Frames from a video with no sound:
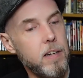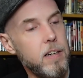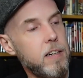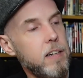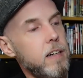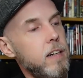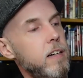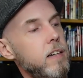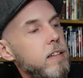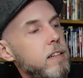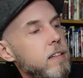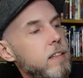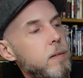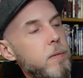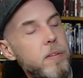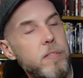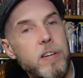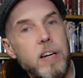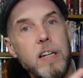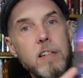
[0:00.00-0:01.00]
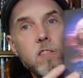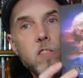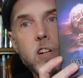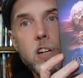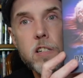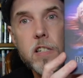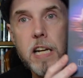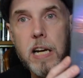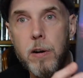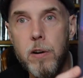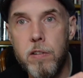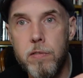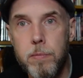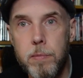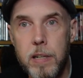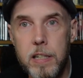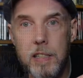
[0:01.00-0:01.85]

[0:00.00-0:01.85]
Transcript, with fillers: Uh, then we've got Dark Tower from